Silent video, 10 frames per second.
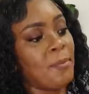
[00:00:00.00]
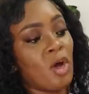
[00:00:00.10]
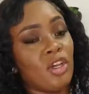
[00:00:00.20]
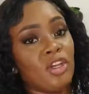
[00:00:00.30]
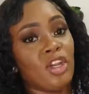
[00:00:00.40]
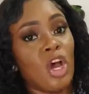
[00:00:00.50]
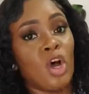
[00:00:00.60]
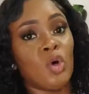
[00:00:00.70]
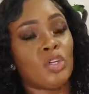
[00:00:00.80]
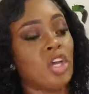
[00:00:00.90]

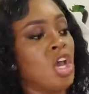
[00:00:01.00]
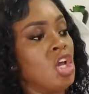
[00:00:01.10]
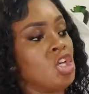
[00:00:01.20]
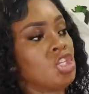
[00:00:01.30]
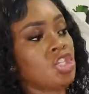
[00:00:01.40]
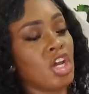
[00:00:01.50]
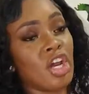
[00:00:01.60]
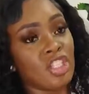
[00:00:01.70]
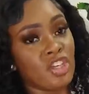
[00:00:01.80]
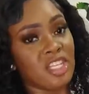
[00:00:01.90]
button-down
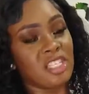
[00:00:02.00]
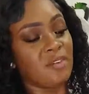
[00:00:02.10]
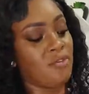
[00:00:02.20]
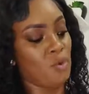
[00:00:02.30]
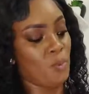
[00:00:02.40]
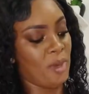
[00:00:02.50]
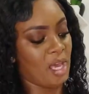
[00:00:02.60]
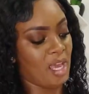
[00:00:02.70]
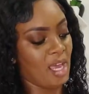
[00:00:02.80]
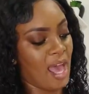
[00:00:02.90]
shirt dress, if you
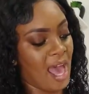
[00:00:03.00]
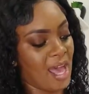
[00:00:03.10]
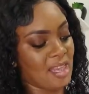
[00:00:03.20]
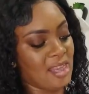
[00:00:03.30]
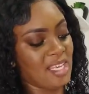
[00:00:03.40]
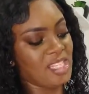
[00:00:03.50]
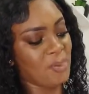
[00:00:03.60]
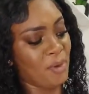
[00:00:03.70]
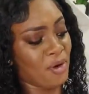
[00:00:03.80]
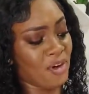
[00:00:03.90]
may. And this
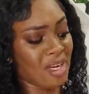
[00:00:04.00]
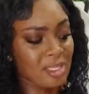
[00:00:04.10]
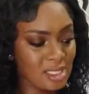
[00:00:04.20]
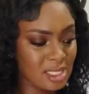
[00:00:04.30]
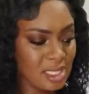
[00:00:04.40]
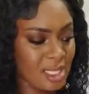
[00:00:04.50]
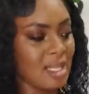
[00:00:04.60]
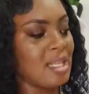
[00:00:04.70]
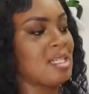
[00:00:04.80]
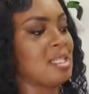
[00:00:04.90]
print,
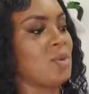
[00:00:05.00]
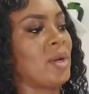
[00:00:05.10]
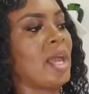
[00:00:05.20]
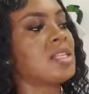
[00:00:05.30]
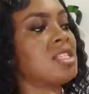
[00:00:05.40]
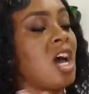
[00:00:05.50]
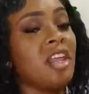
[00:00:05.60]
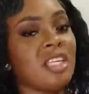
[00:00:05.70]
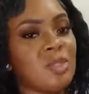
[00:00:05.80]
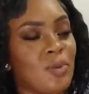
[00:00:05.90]
listen, when I saw
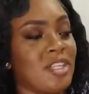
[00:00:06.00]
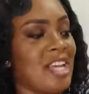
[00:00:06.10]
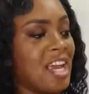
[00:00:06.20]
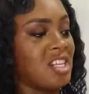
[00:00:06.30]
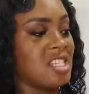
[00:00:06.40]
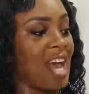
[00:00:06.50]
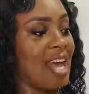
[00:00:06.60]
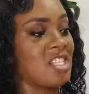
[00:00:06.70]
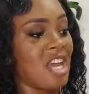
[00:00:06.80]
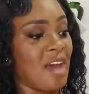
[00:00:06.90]
this print, I just
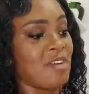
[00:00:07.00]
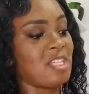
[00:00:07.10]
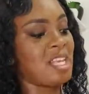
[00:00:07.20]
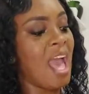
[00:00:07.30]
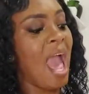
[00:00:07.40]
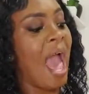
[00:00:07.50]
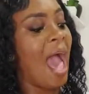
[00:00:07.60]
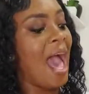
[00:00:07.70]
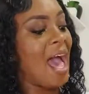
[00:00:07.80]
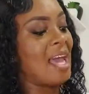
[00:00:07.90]
had to have it.
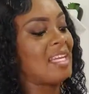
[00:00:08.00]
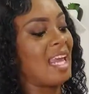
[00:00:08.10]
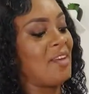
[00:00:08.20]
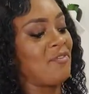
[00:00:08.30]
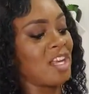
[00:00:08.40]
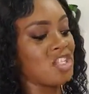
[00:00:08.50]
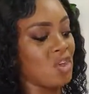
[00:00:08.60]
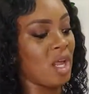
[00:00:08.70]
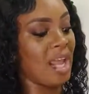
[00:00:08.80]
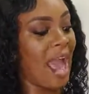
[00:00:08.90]
And
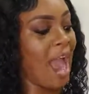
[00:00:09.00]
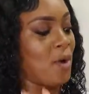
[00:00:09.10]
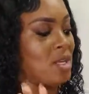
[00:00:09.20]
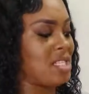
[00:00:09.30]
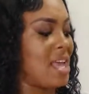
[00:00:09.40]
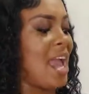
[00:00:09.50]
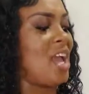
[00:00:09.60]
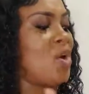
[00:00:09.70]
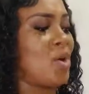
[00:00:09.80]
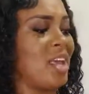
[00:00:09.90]
eventually I was like,
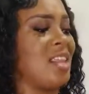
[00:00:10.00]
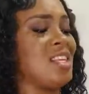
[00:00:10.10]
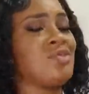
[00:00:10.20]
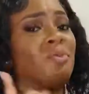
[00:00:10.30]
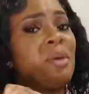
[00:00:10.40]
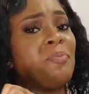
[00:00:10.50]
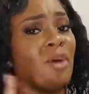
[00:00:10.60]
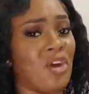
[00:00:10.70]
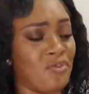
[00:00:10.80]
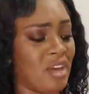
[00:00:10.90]
okay, this would be
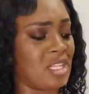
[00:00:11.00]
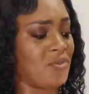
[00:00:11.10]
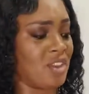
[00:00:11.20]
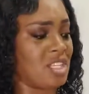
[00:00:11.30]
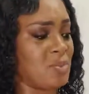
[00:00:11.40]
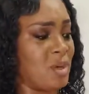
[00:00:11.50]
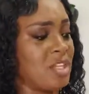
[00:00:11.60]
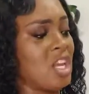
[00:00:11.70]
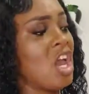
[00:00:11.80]
perfect for this print.